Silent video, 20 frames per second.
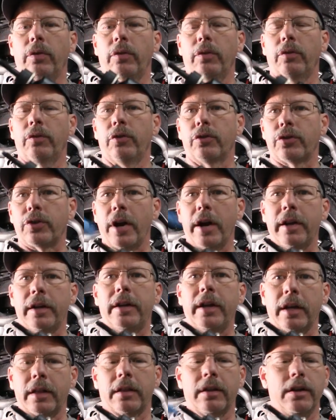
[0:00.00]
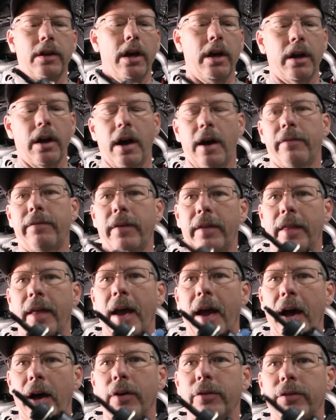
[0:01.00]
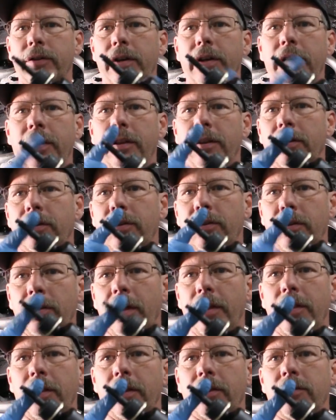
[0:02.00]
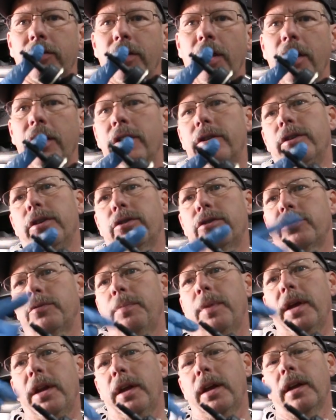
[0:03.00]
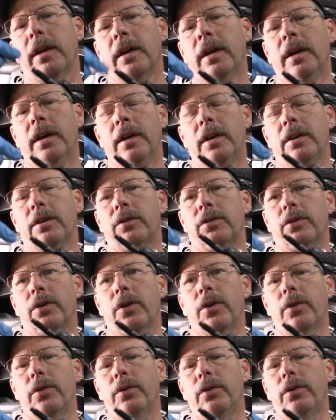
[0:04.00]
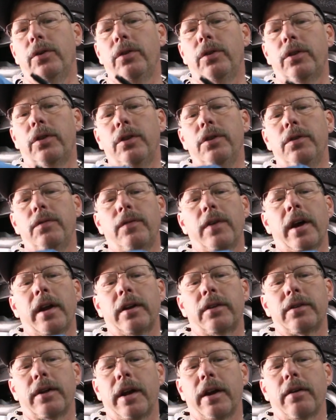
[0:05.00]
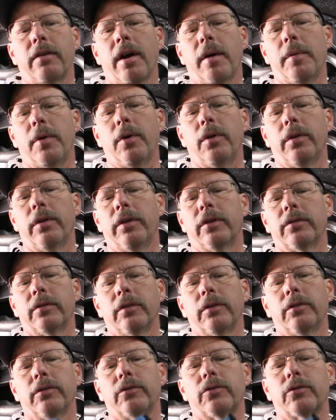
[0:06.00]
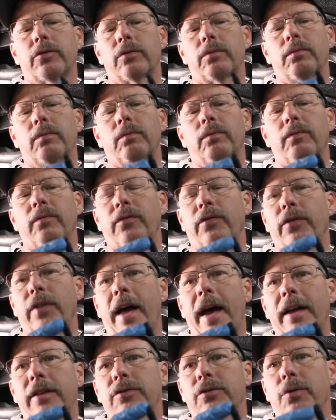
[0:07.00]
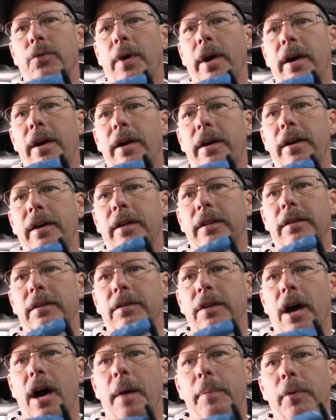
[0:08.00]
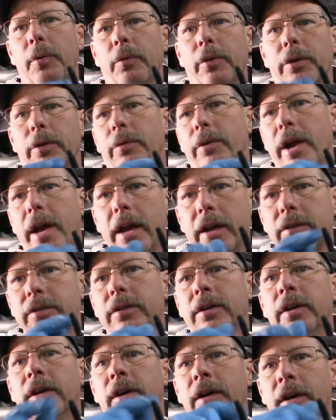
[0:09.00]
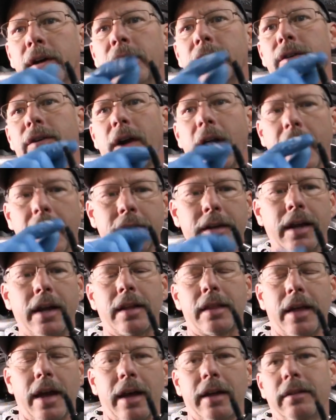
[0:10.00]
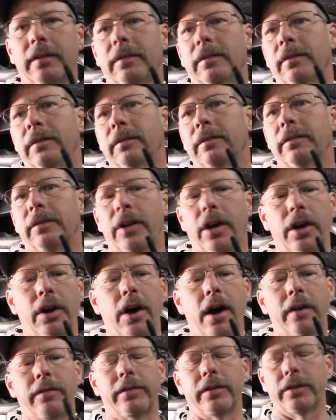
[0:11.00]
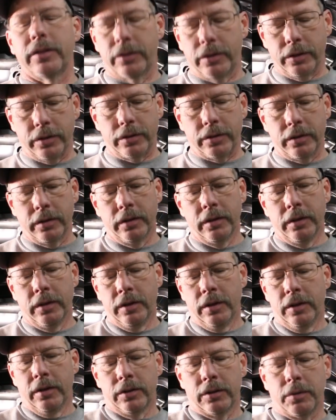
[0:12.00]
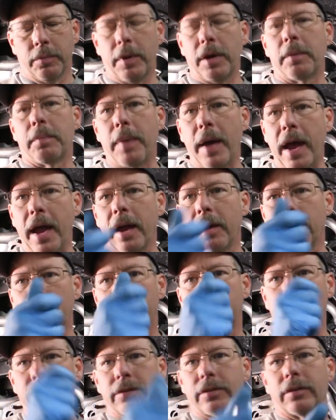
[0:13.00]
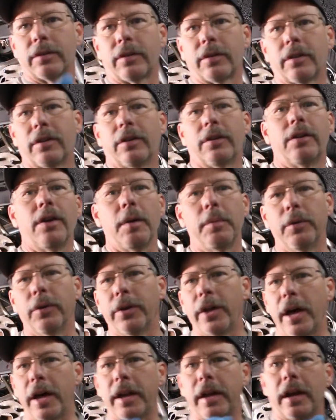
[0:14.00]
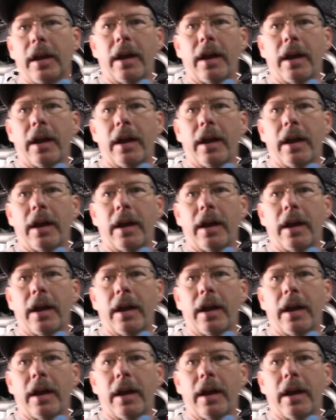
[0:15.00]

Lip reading: you're trying to take the nut off, and the housing and the stud are just spinning. So then you've got to try and grab a hold of this little flat square area at the top, and with a wrench try and take that nut off. It's a big pain, whereas the double nutting